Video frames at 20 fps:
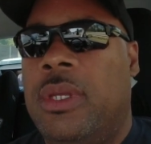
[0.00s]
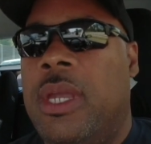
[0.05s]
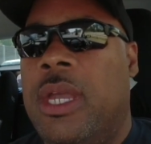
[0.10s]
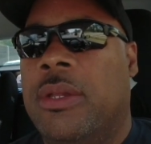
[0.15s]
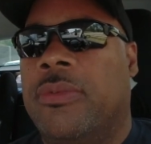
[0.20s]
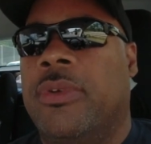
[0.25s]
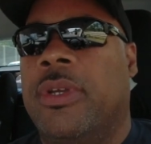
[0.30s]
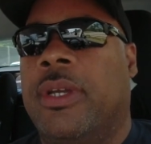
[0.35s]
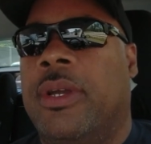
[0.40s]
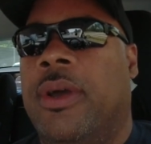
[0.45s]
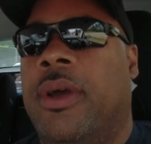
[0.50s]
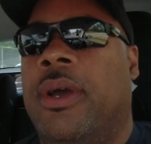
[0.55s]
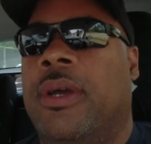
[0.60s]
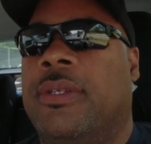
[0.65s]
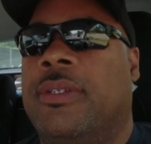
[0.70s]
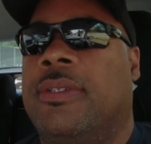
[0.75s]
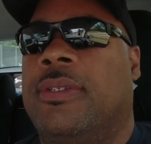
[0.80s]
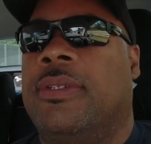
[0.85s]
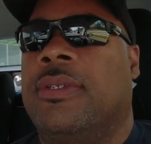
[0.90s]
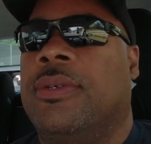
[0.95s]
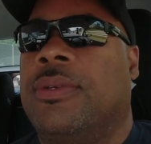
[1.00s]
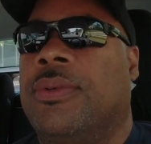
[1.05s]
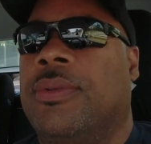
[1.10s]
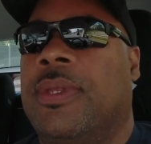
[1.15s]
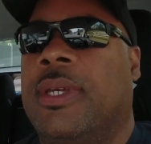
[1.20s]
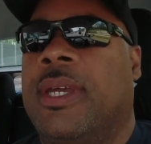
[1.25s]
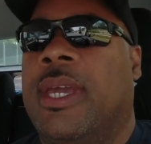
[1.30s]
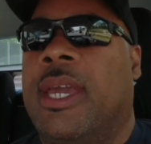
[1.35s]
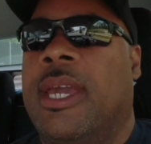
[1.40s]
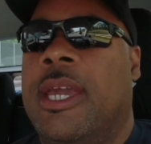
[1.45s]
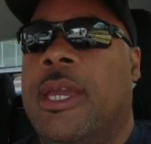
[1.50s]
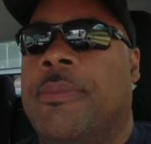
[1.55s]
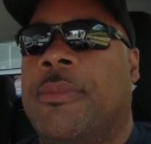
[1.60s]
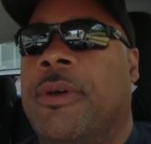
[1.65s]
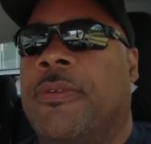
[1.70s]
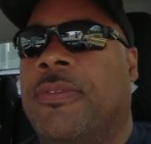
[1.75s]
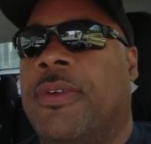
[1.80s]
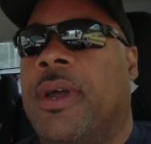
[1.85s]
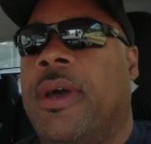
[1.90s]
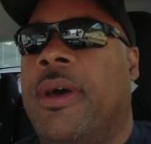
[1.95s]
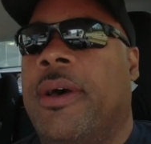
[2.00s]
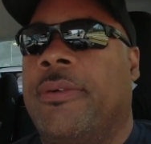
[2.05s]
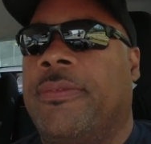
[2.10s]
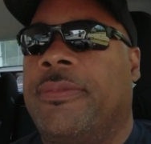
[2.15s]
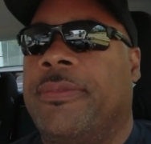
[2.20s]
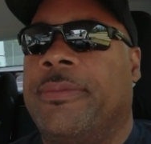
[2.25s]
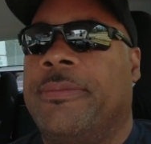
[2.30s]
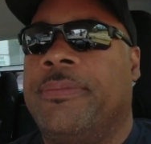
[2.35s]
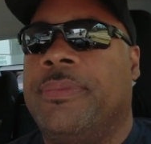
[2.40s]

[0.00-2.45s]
in regards to the game of golf?